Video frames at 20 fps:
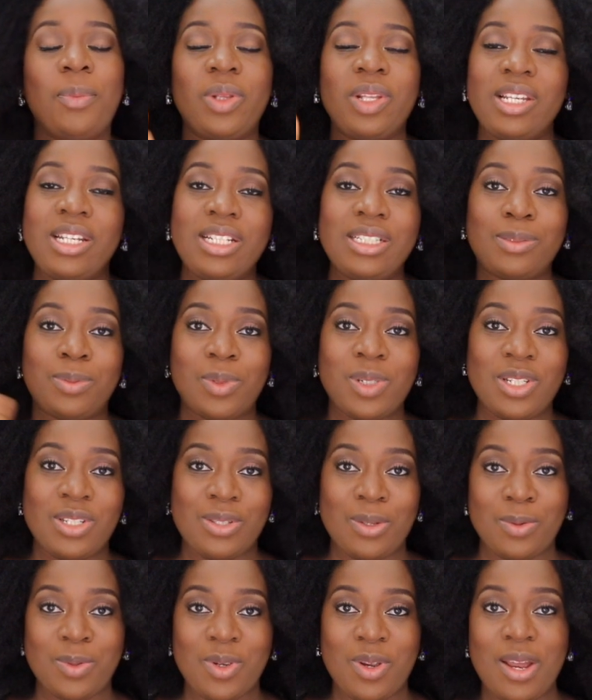Please
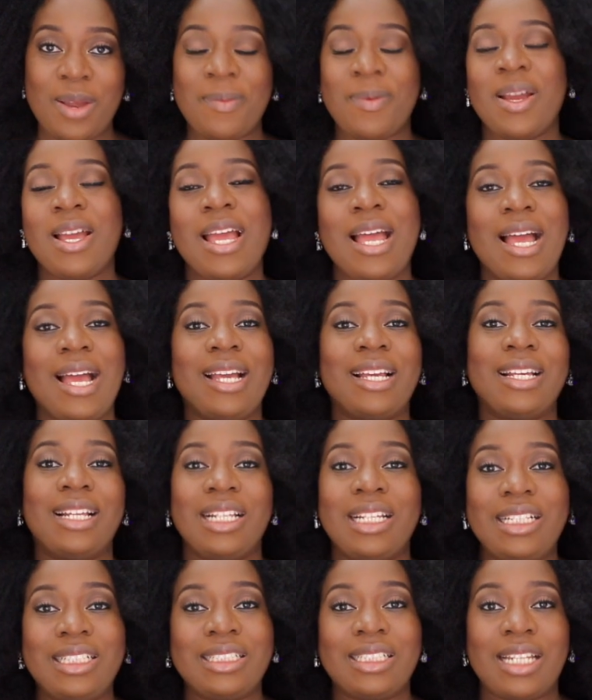subscribe and
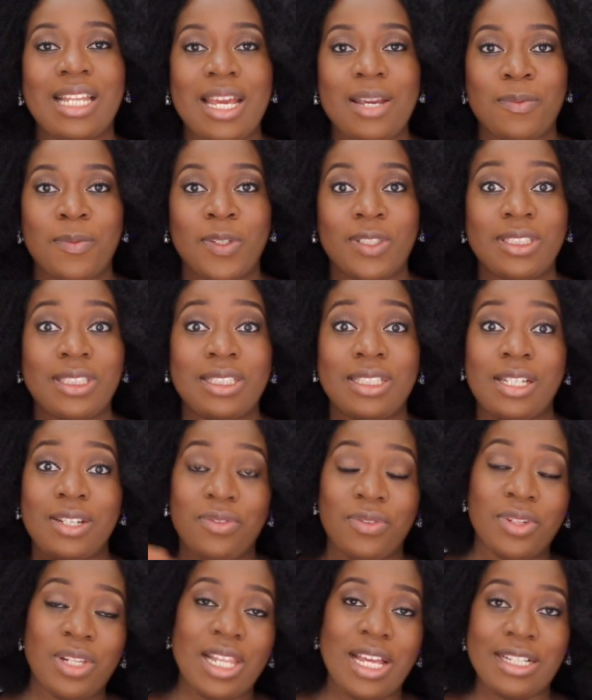click the like button
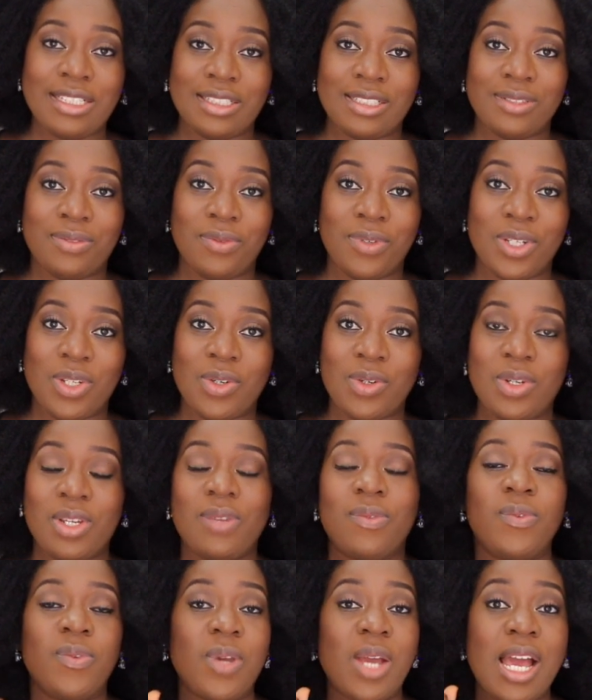if you like this video,
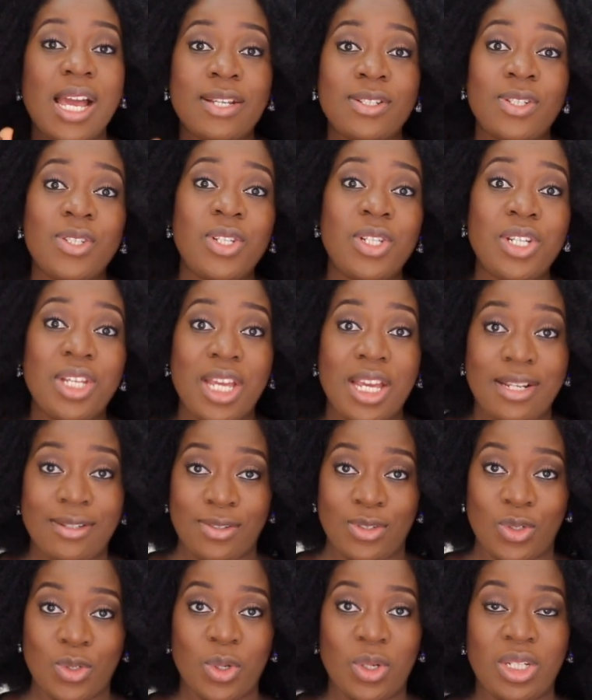if you actually
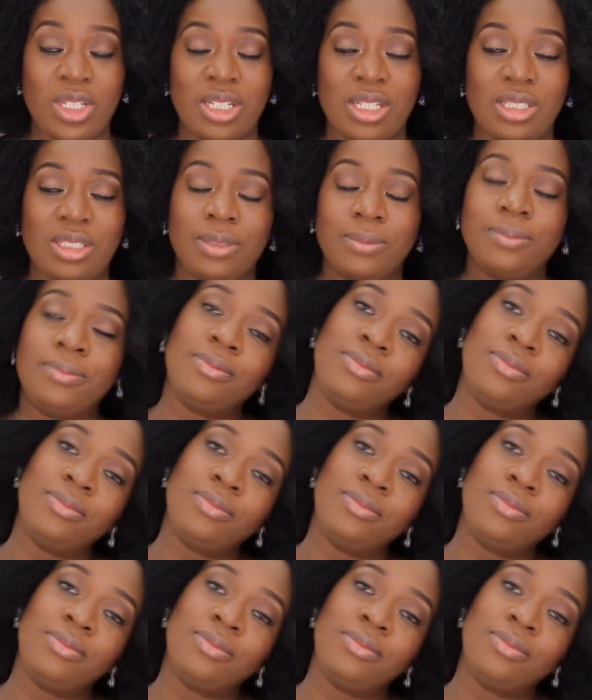enjoyed it.